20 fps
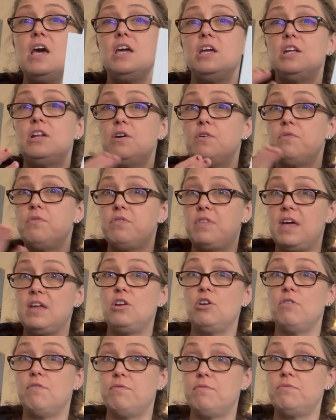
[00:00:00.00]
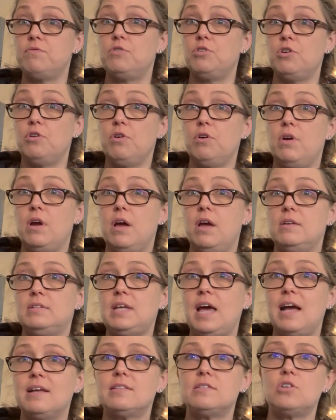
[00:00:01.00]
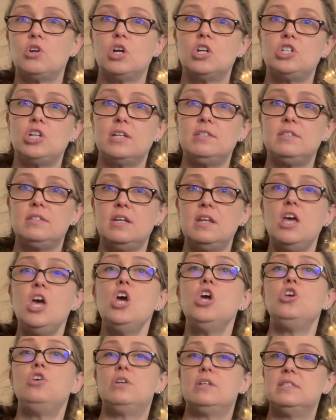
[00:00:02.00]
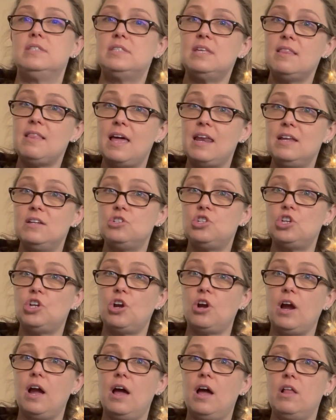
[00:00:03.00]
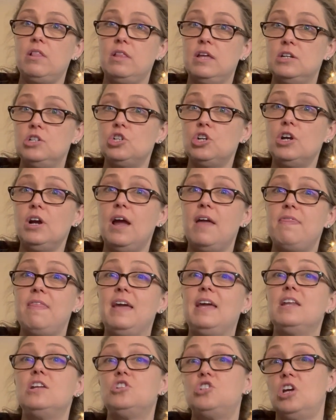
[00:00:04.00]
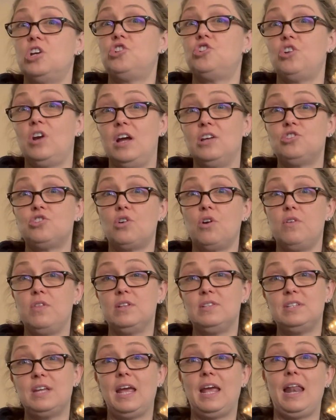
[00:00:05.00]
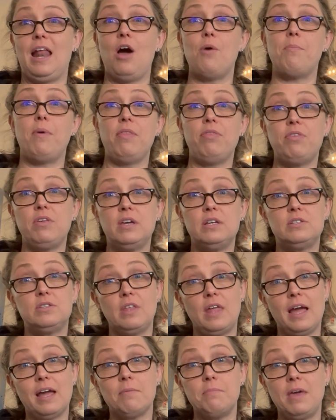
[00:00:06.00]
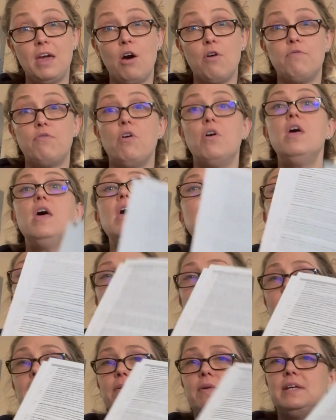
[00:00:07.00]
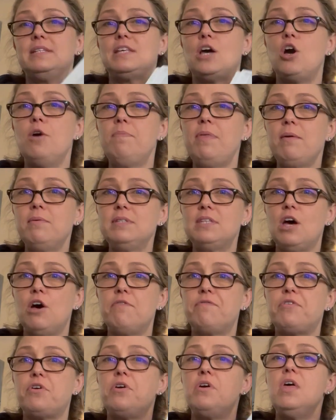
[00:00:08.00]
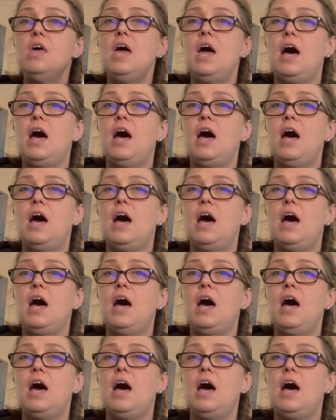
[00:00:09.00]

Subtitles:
you know, that your taxes are adjusted, you can send that into your lender and they can adjust your escrow that's taken out monthly. So that can be helpful. Anyways, I hope that was helpful.